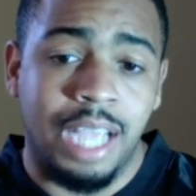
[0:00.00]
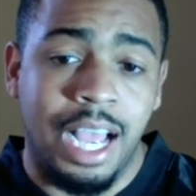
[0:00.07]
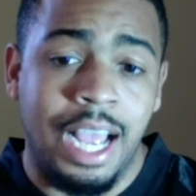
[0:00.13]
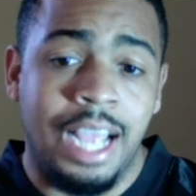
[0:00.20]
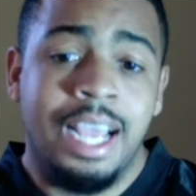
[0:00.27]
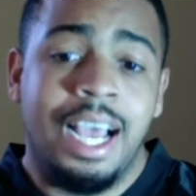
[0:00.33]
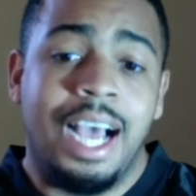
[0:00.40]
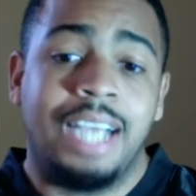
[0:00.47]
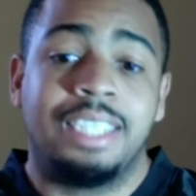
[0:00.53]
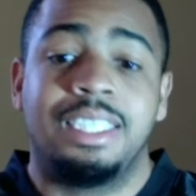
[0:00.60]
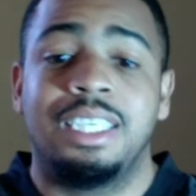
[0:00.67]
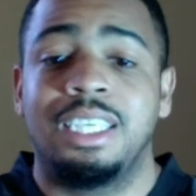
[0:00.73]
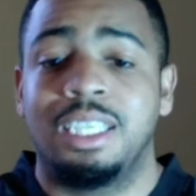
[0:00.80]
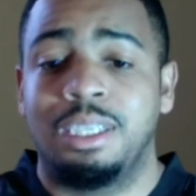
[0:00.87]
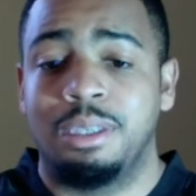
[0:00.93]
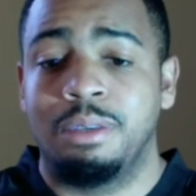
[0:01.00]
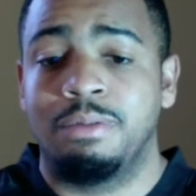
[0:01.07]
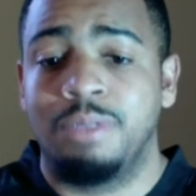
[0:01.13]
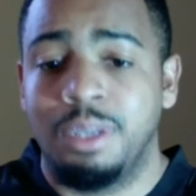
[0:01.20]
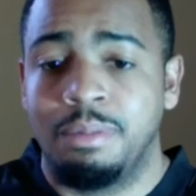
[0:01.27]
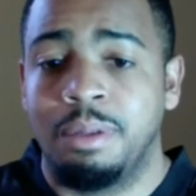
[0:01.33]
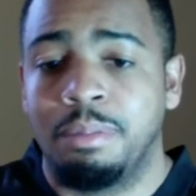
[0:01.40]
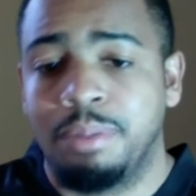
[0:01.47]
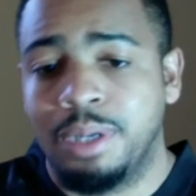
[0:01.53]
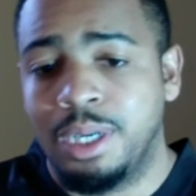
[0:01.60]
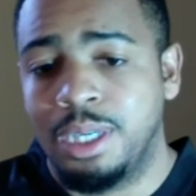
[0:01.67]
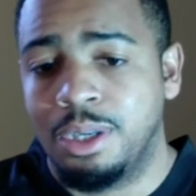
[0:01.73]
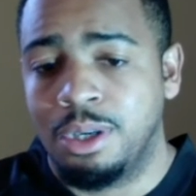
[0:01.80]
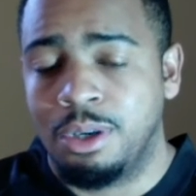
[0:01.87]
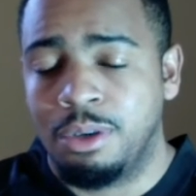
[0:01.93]
I did give them
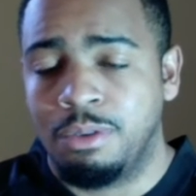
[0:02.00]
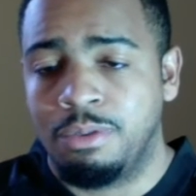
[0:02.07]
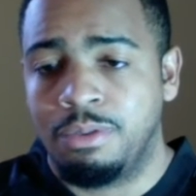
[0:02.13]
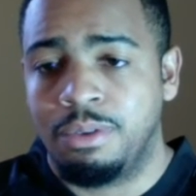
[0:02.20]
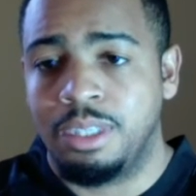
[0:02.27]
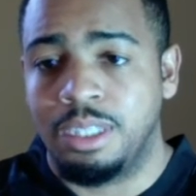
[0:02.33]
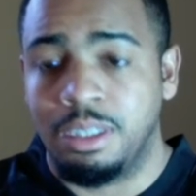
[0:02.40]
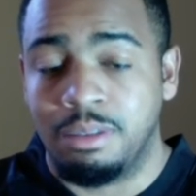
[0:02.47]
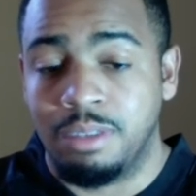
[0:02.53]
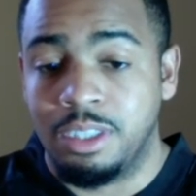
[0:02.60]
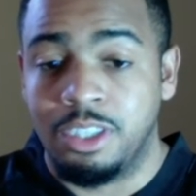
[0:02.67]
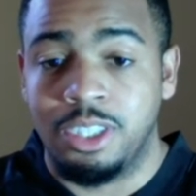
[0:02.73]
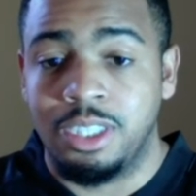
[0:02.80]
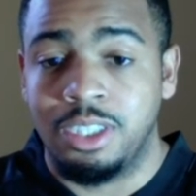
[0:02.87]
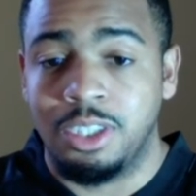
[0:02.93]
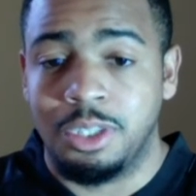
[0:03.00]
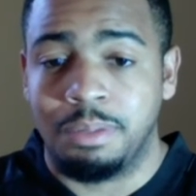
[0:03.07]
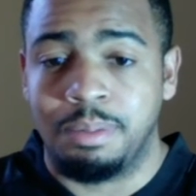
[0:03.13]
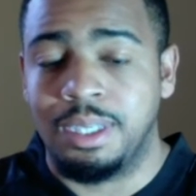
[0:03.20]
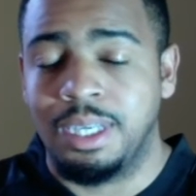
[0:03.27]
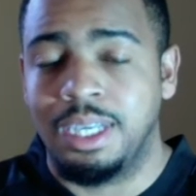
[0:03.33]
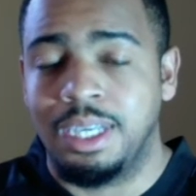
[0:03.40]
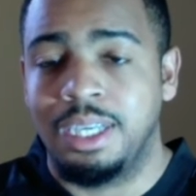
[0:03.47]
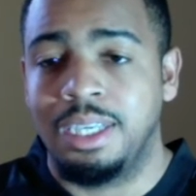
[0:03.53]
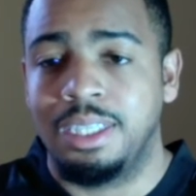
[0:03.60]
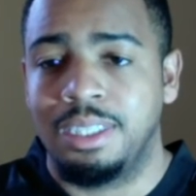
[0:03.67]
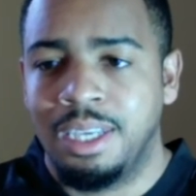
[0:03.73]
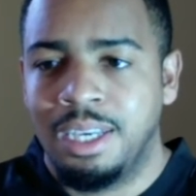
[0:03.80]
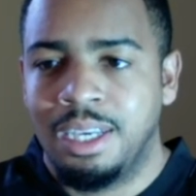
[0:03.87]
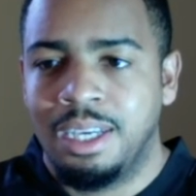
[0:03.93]
the division, just
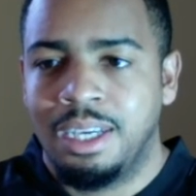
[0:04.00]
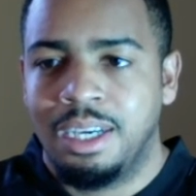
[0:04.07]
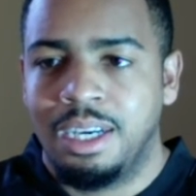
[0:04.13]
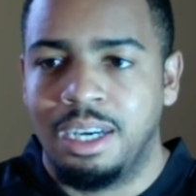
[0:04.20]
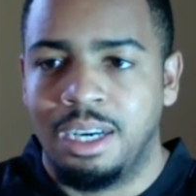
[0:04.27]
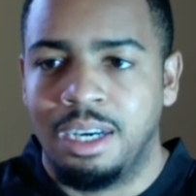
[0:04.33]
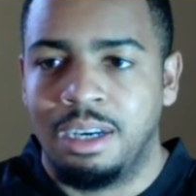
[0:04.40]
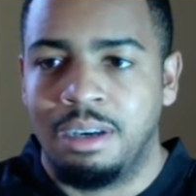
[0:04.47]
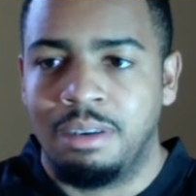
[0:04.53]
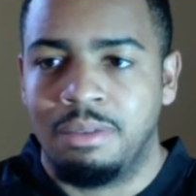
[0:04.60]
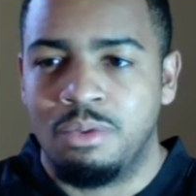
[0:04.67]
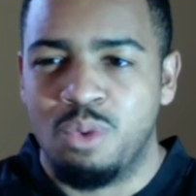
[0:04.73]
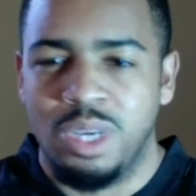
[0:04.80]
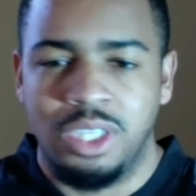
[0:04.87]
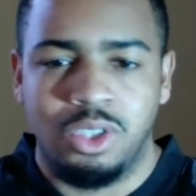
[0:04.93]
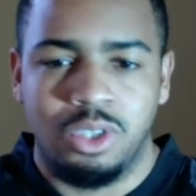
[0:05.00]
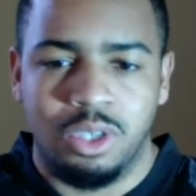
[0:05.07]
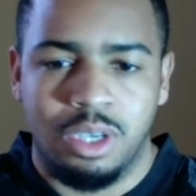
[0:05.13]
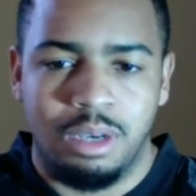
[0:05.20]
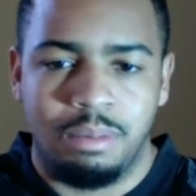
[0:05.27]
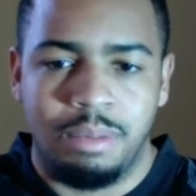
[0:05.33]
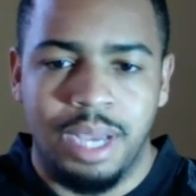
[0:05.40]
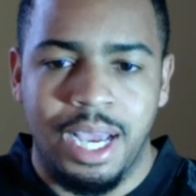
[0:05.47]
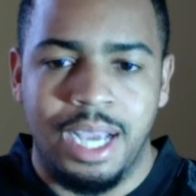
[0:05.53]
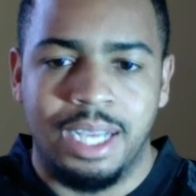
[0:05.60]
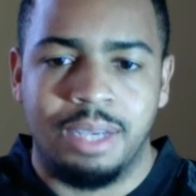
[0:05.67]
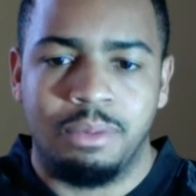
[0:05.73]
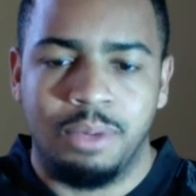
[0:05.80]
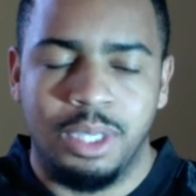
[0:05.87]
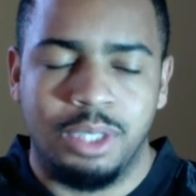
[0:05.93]
because Wentz will come back,
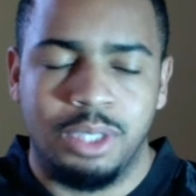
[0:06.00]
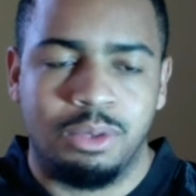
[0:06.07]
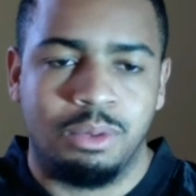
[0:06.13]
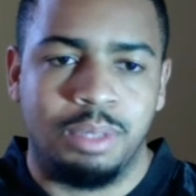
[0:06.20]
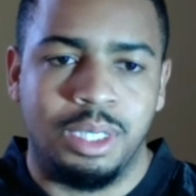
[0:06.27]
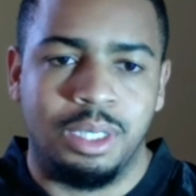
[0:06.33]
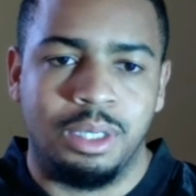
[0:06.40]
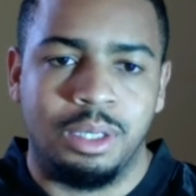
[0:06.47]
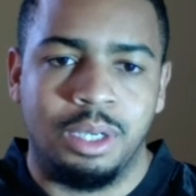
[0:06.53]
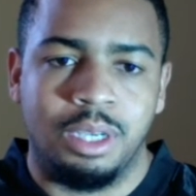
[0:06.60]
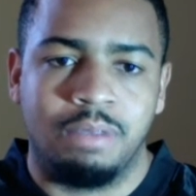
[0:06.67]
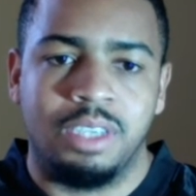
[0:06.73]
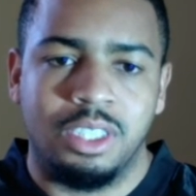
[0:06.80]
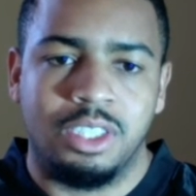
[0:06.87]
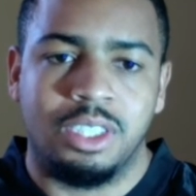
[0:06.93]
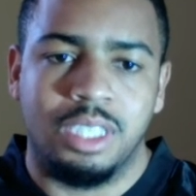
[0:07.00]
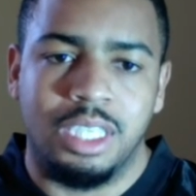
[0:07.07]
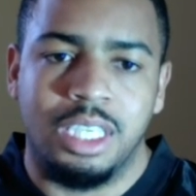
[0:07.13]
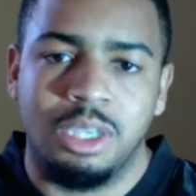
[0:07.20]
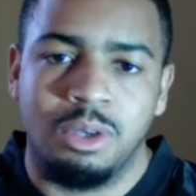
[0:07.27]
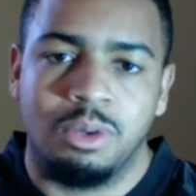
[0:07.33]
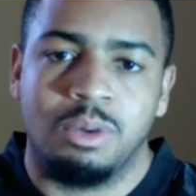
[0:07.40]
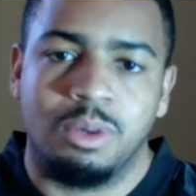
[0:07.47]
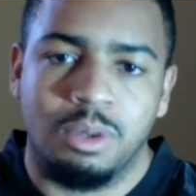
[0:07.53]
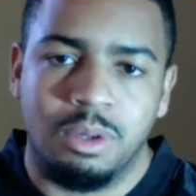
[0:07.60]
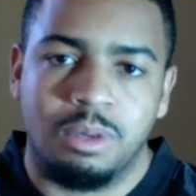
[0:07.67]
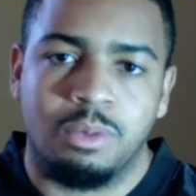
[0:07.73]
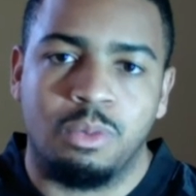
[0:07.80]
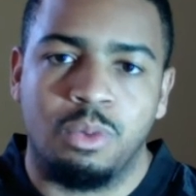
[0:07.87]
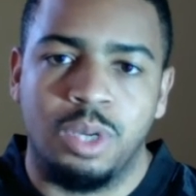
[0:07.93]
and Wentz will be eventually he'll
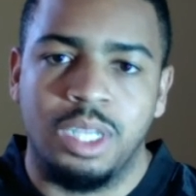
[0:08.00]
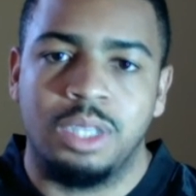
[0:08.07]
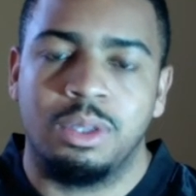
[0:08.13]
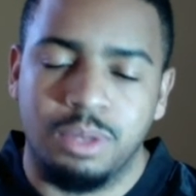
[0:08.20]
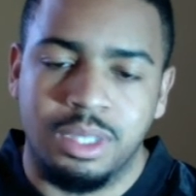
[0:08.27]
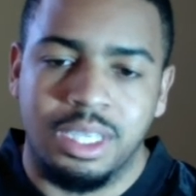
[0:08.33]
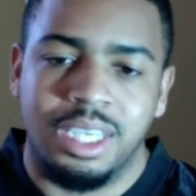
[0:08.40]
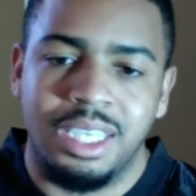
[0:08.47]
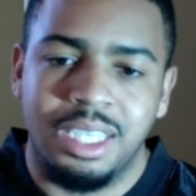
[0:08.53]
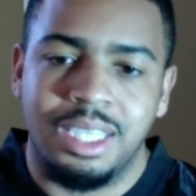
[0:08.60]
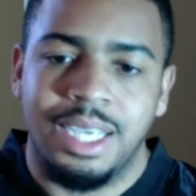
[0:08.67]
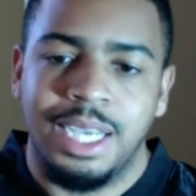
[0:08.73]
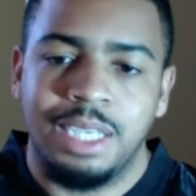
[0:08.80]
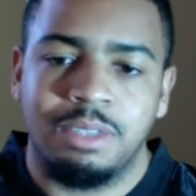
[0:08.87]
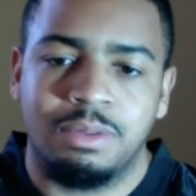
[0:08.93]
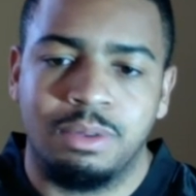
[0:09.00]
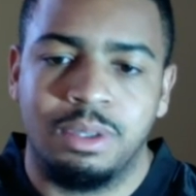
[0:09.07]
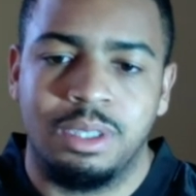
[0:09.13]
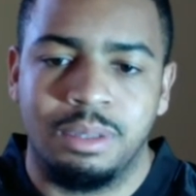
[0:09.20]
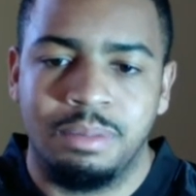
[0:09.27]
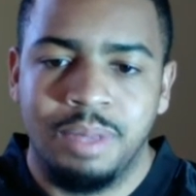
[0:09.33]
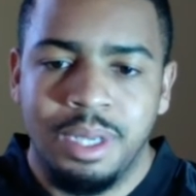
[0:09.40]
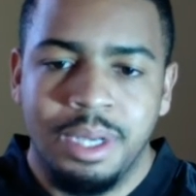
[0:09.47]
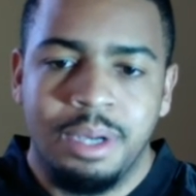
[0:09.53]
win those late games for them.